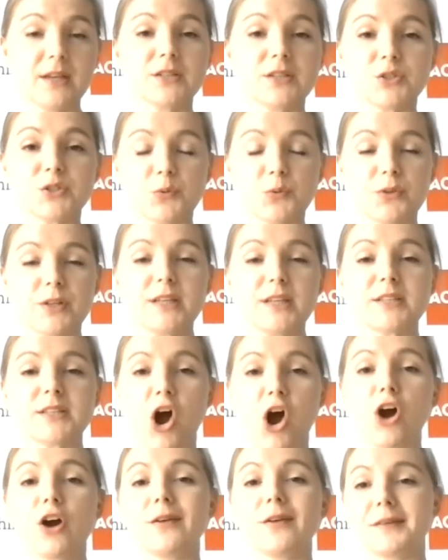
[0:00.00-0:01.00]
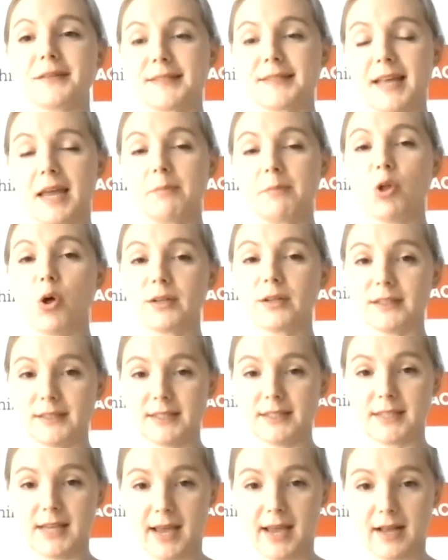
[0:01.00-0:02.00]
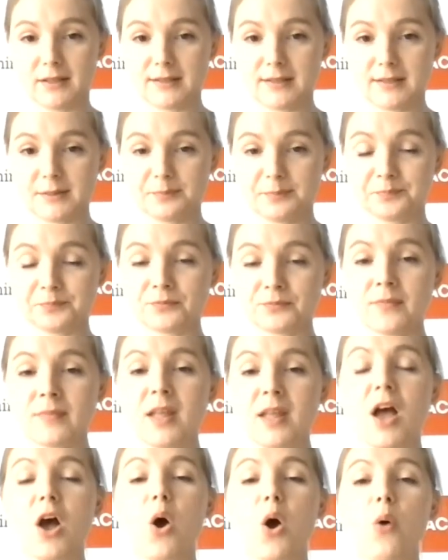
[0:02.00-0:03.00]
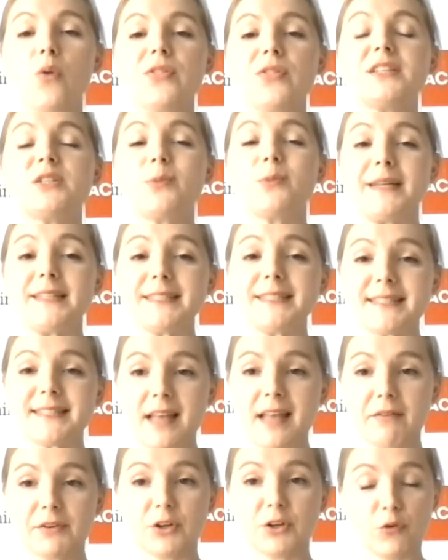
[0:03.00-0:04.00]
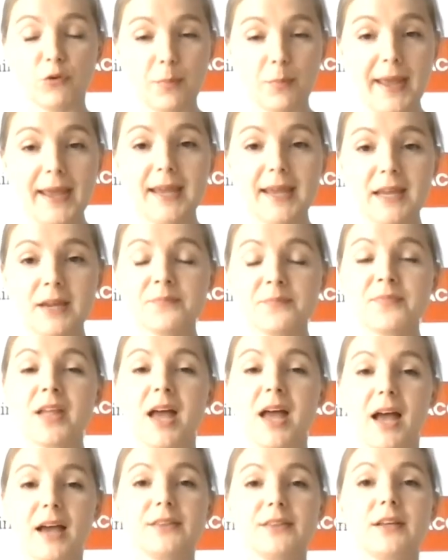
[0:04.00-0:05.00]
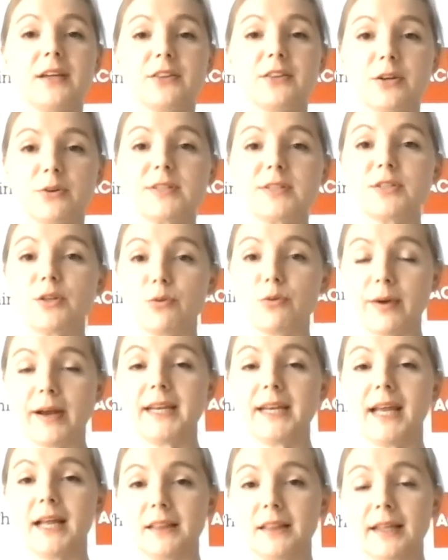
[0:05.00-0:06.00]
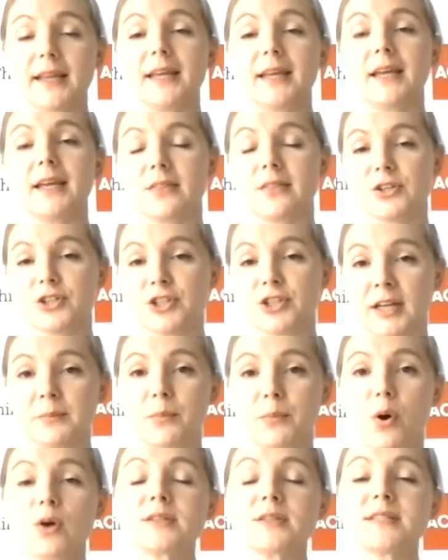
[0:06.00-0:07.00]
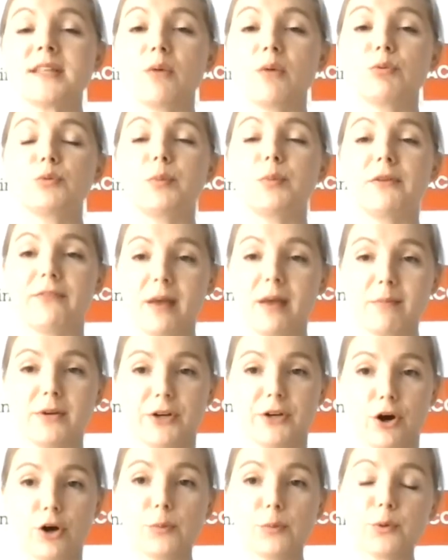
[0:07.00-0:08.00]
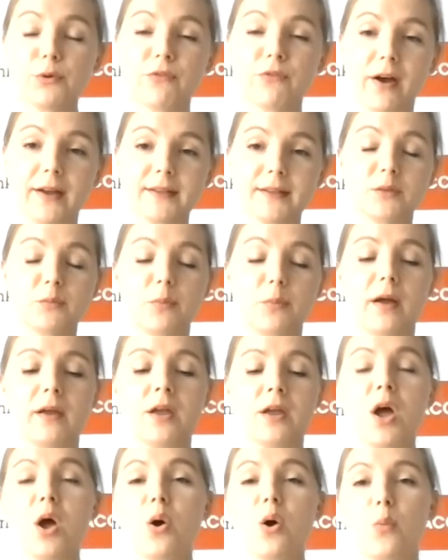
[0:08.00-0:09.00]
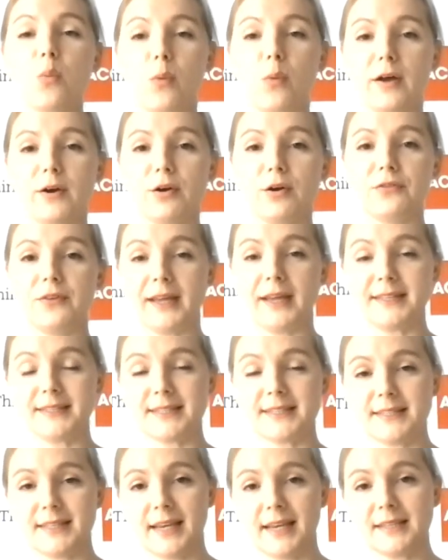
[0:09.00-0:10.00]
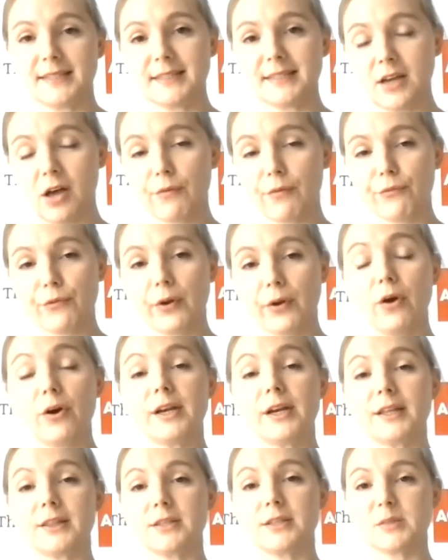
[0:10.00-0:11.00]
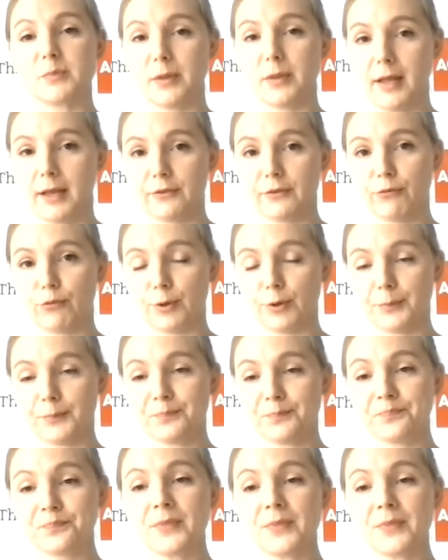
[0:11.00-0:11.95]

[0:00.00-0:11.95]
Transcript: So these are the same login details. On the 27th of May, I think there is already a link in the chat box. There would be a webinar provided by one of ACCA staff regarding this platform.